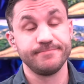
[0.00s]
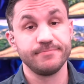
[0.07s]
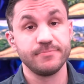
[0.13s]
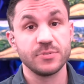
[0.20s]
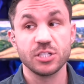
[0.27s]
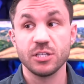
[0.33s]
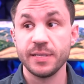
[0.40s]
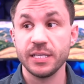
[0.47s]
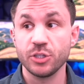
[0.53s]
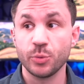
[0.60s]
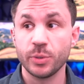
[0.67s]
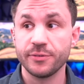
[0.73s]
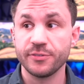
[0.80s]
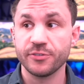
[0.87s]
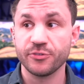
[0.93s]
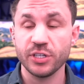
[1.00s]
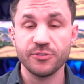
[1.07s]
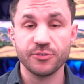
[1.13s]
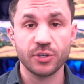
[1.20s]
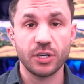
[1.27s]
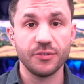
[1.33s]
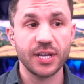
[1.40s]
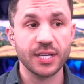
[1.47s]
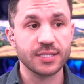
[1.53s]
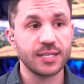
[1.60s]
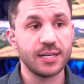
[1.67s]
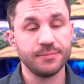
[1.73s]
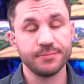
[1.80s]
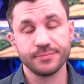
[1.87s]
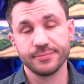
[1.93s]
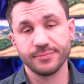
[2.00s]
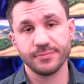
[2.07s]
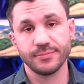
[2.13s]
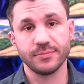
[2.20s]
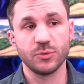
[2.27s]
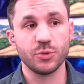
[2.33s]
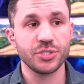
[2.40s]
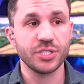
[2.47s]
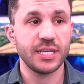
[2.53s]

It's going to be a little bit of a free for all next time. We'll see